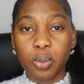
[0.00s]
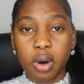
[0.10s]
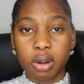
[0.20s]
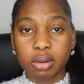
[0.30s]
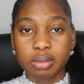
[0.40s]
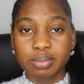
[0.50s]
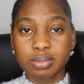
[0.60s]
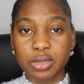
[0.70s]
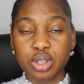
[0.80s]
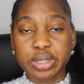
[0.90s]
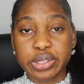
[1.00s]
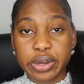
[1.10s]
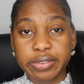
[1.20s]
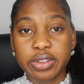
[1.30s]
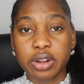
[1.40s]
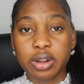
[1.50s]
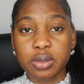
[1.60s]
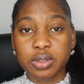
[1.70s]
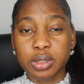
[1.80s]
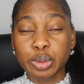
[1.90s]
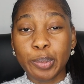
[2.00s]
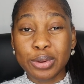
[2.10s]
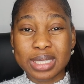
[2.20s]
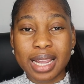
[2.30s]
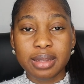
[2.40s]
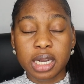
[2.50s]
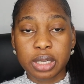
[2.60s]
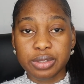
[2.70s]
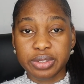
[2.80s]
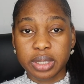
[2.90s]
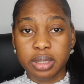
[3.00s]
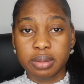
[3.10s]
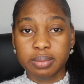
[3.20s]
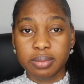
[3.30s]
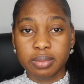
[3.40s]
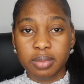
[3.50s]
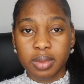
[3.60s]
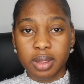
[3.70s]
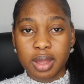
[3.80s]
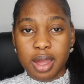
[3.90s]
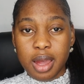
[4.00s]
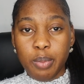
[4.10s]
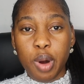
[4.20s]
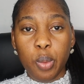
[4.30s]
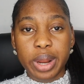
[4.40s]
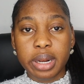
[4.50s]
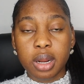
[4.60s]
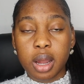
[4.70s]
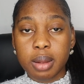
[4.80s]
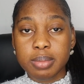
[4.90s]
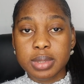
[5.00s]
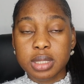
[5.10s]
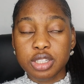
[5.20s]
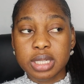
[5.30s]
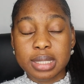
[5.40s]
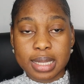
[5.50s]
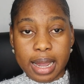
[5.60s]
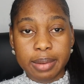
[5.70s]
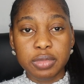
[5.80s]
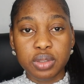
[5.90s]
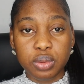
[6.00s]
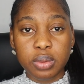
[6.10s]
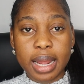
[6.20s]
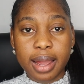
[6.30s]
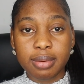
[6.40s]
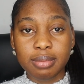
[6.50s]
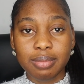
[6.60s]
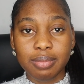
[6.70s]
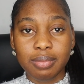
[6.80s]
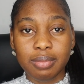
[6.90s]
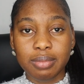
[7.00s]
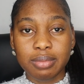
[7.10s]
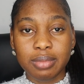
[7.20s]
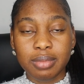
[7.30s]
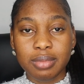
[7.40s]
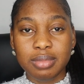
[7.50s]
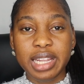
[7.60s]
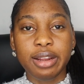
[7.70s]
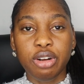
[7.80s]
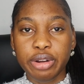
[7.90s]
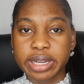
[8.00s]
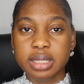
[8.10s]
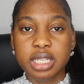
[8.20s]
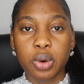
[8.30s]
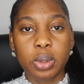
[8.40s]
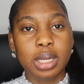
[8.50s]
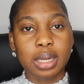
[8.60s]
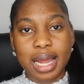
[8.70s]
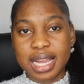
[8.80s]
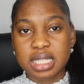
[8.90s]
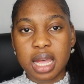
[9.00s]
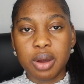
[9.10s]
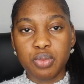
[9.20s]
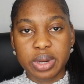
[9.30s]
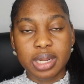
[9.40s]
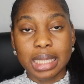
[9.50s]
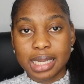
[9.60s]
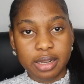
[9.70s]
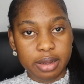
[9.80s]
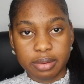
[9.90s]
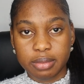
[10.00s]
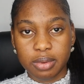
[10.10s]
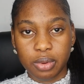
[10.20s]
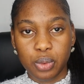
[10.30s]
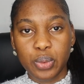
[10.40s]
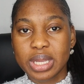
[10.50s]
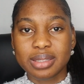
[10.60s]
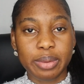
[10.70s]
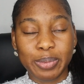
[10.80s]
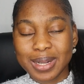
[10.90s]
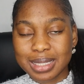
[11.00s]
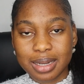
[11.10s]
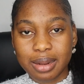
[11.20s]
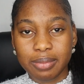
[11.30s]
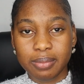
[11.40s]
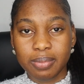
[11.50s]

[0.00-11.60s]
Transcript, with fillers: world to serve the country, to protect the country. But when it comes to the time to do that, their loyalty only lies with the leader, who is the president,